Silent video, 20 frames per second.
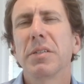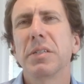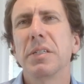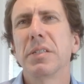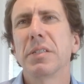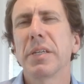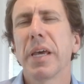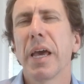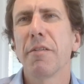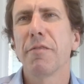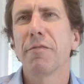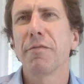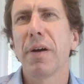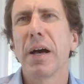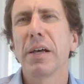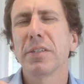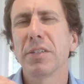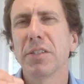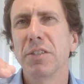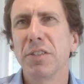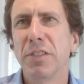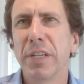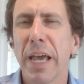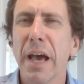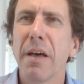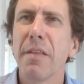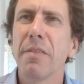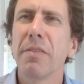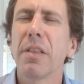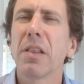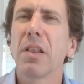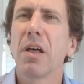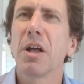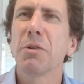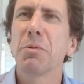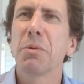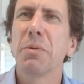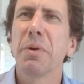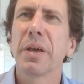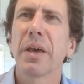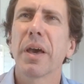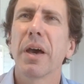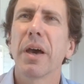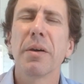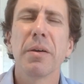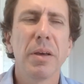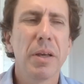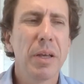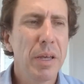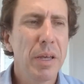It's how fast down the line you want to go.